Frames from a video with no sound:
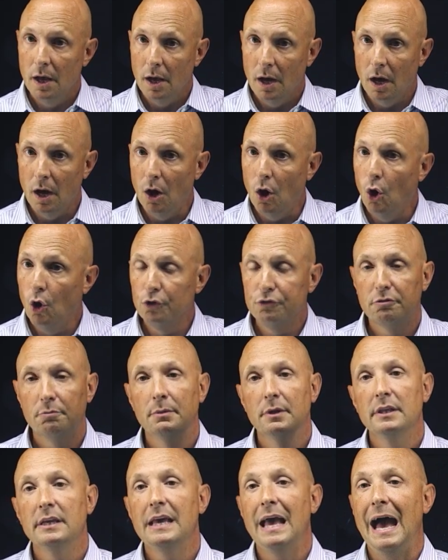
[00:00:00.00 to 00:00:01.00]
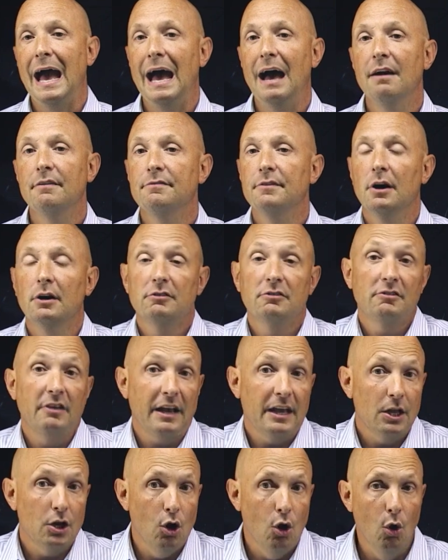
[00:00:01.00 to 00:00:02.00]
ultimately have a
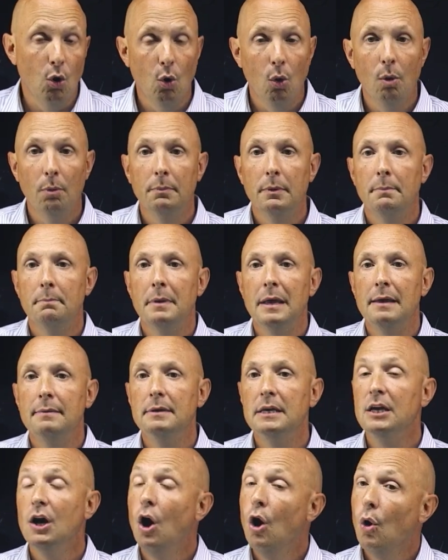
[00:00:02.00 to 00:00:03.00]
second home maybe,